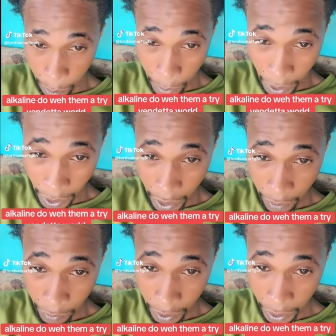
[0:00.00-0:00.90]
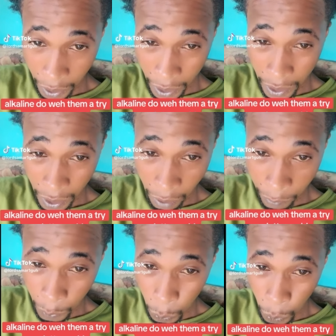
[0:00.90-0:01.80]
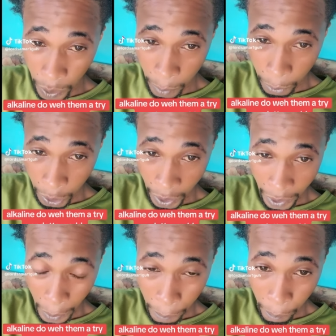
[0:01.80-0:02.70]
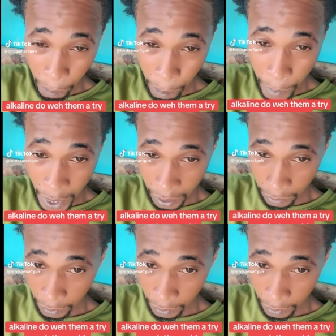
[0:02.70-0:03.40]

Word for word: For every interview, them try them debates,